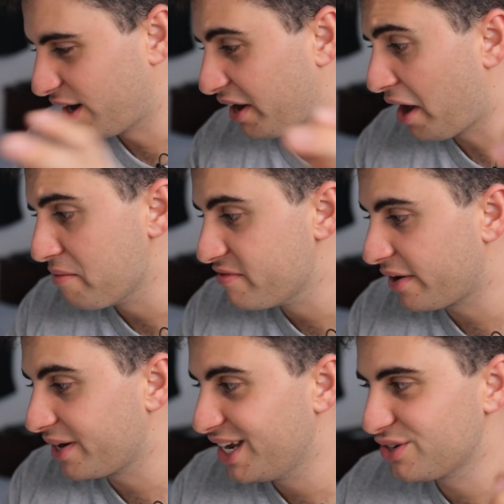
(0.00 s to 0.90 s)
I'm
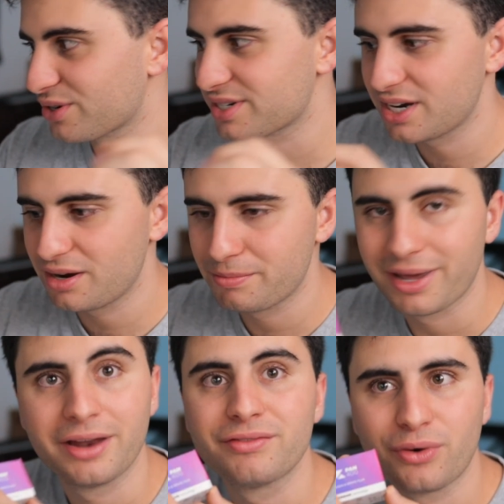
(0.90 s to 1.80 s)
very interested in
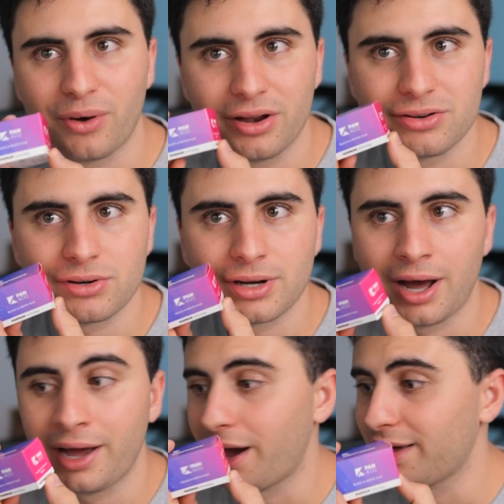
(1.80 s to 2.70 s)
PAN 400.
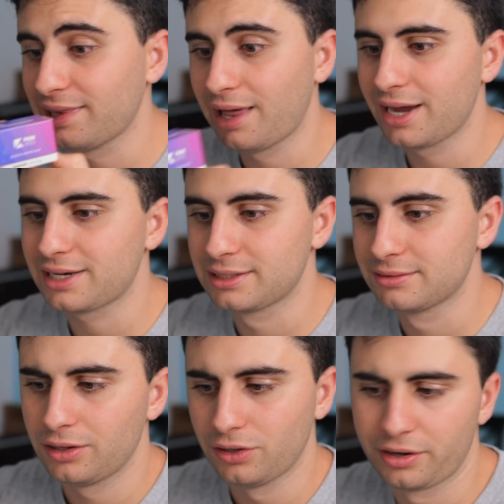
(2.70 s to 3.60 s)
I liked
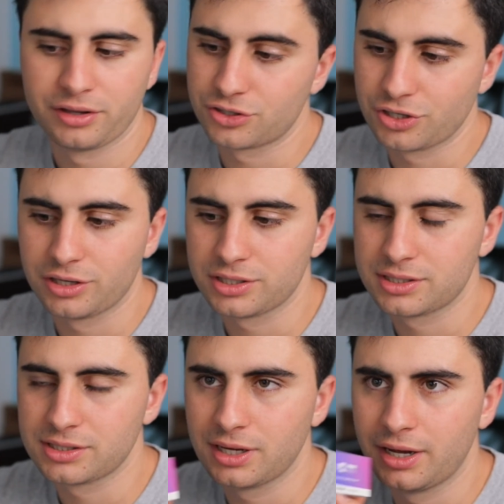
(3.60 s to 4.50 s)
a lot of the
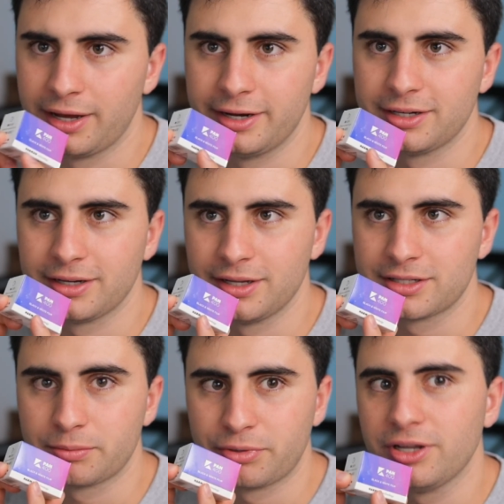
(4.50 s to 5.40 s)
shots, and
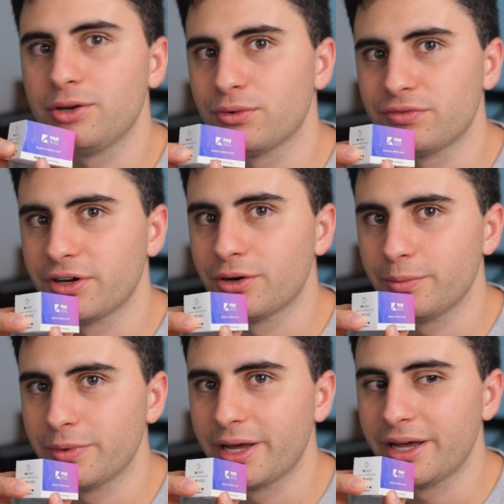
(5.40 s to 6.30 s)
it's a pretty cool
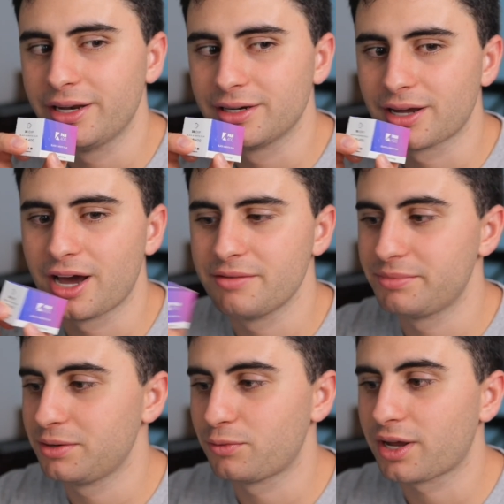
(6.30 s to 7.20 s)
film, and I've
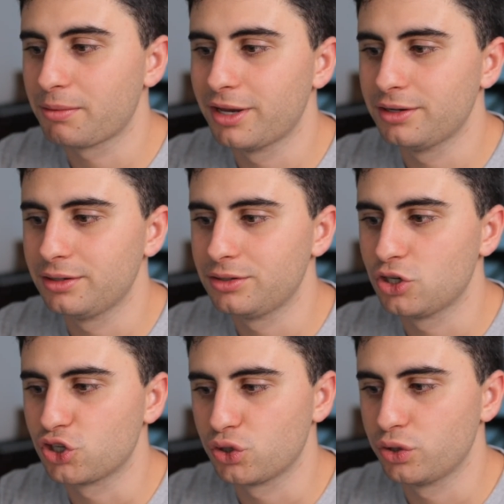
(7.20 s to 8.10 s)
been recommended
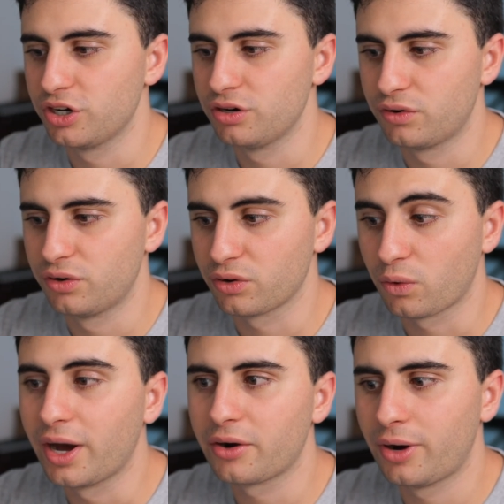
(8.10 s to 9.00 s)
to shoot it for
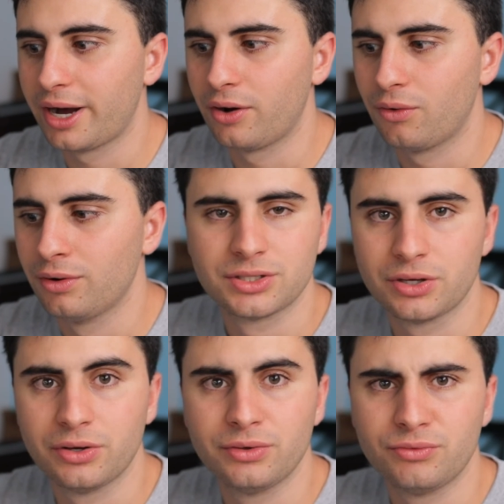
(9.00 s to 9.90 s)
quite a while.
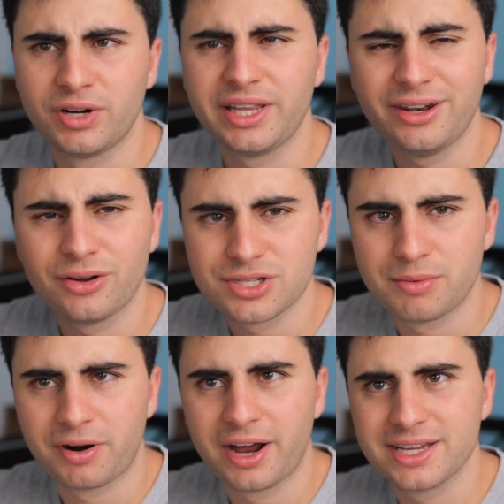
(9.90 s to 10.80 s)
So really no
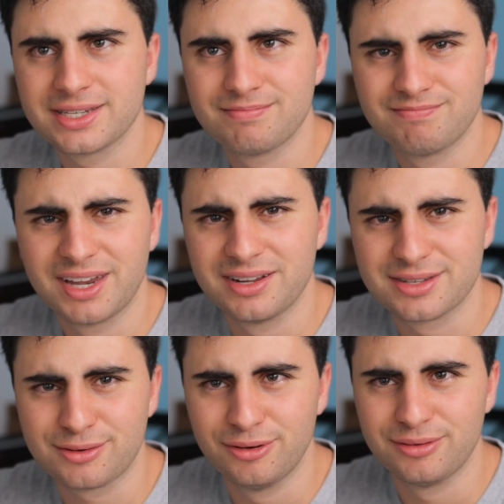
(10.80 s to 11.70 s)
surprise that
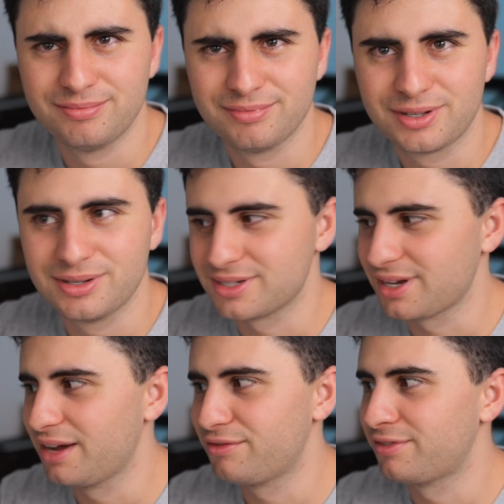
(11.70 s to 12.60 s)
it's good, because
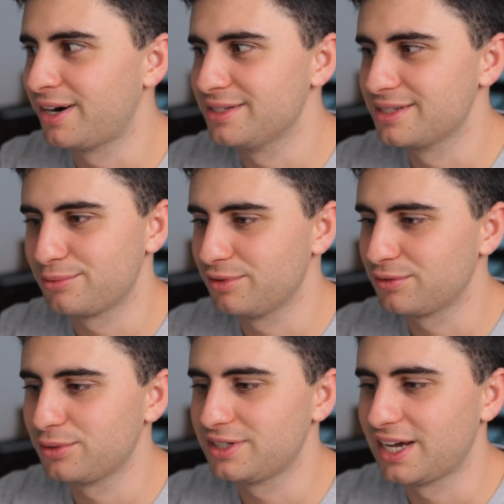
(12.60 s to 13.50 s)
I have friends with
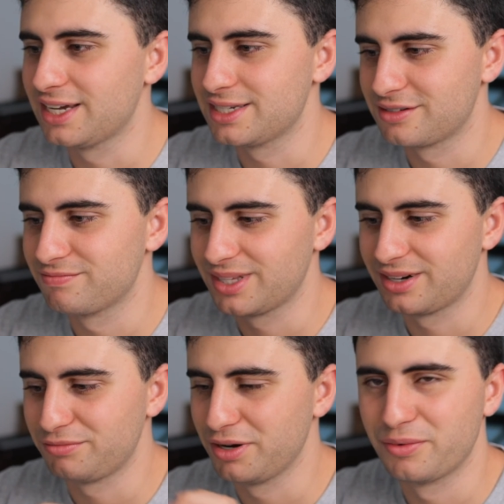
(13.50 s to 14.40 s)
good taste that
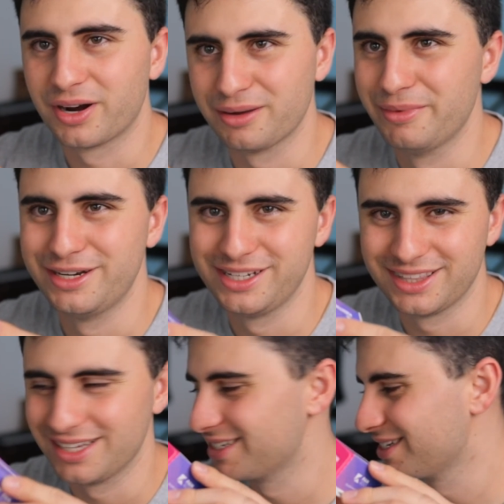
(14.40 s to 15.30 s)
have been recommending
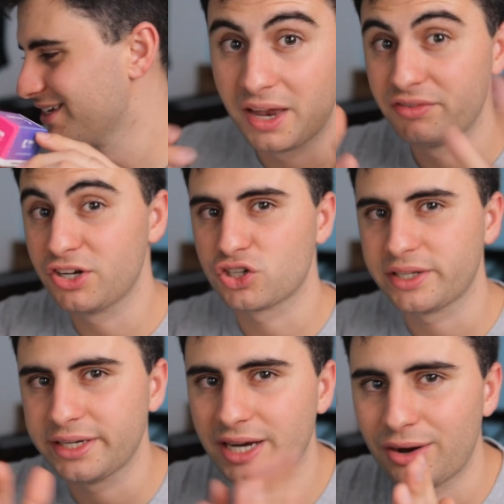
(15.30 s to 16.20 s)
this. And
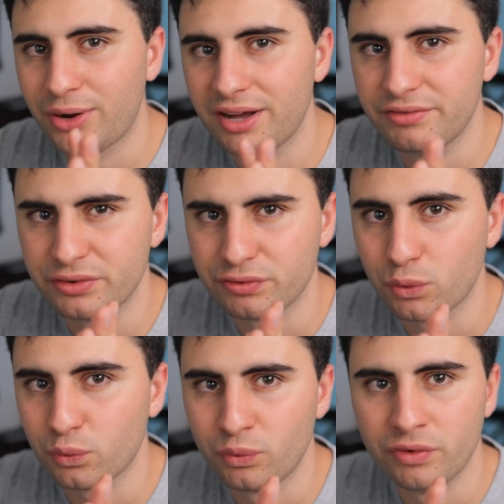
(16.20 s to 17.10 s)
eventually I'll have a
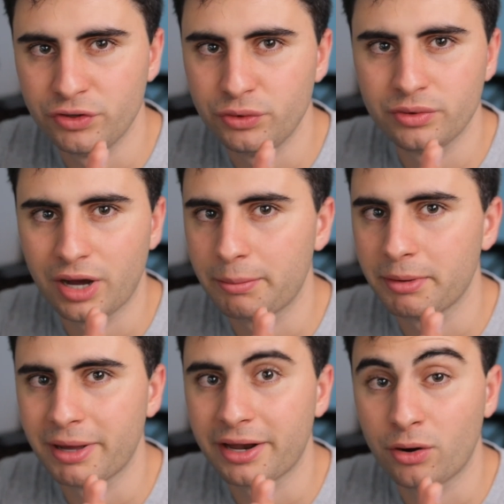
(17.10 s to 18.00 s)
full review up
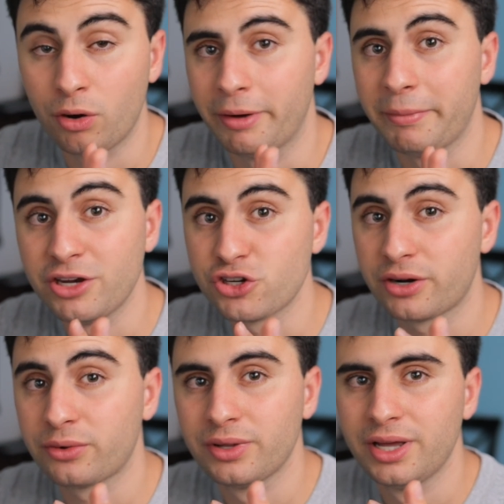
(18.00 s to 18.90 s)
about it on my main
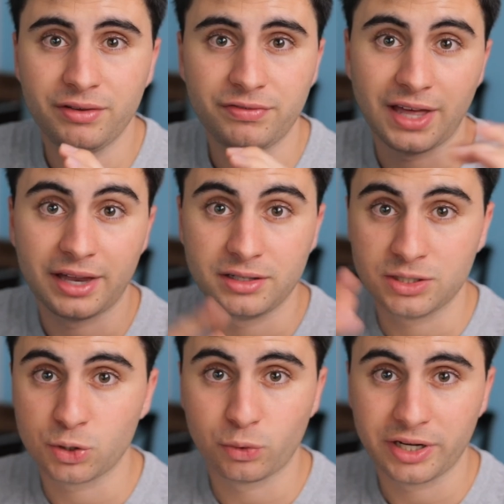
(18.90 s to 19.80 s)
channel. If that
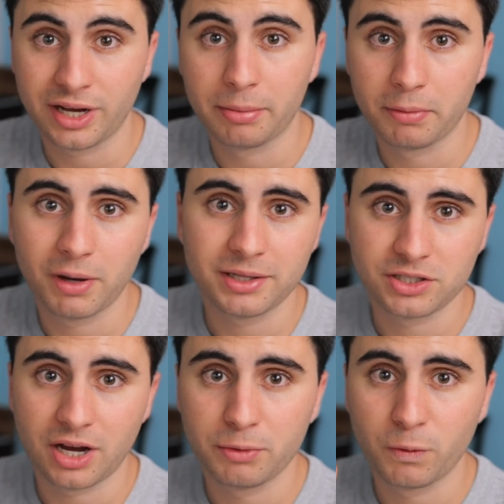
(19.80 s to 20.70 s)
is already up by the
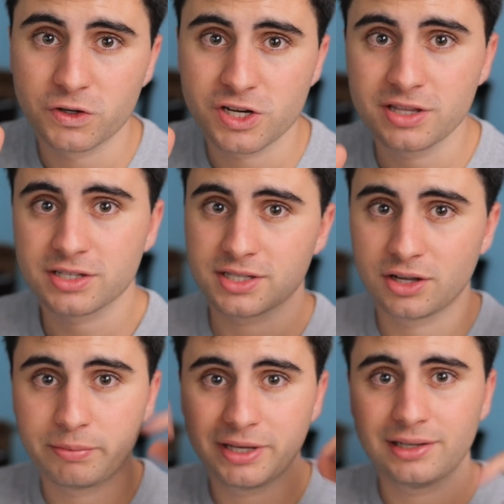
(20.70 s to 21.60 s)
time you're watching this,
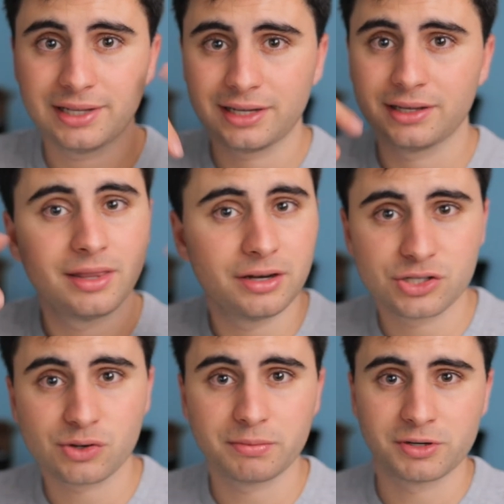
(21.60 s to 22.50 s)
there'll be a link in the
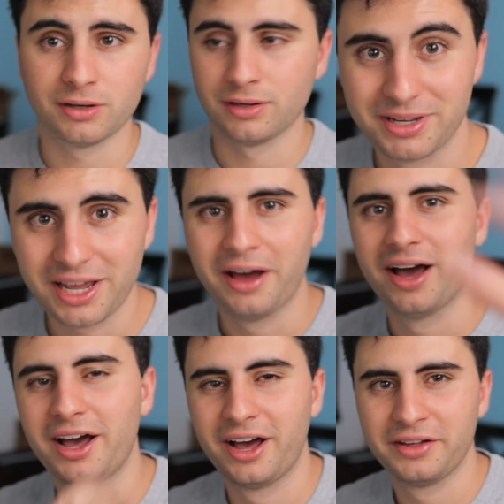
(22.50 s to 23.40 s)
description. But
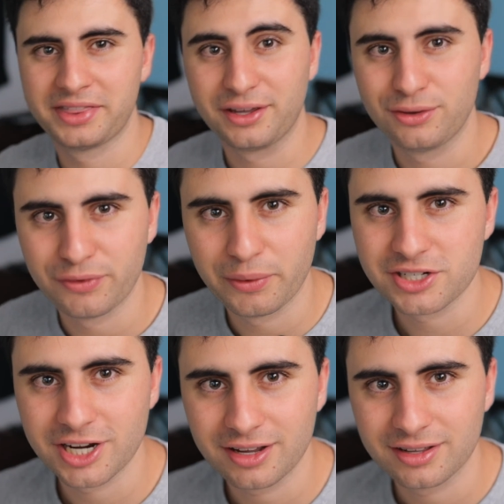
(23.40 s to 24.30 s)
yeah, thank you for
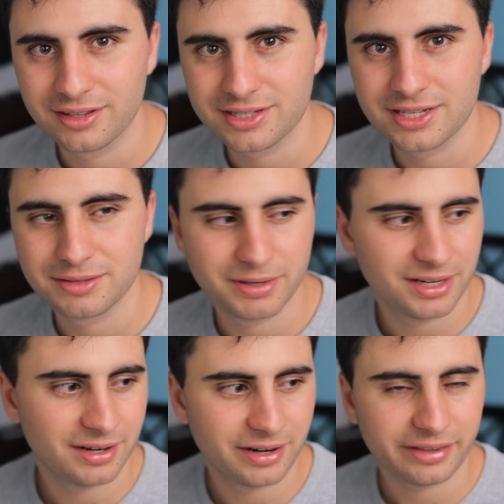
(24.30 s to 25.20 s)
watching. This has
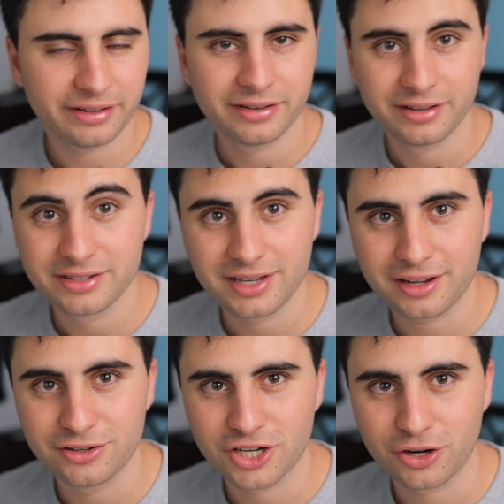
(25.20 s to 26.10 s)
been another
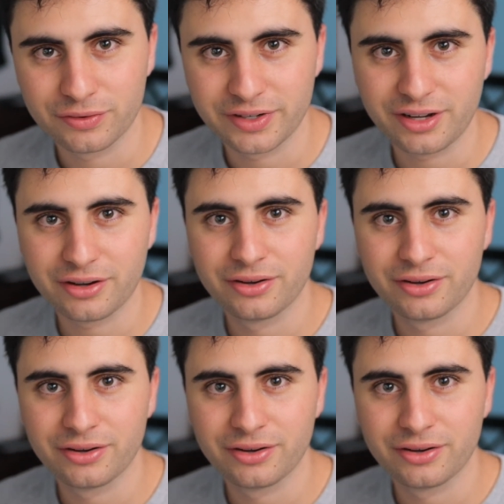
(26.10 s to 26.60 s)
second channel video.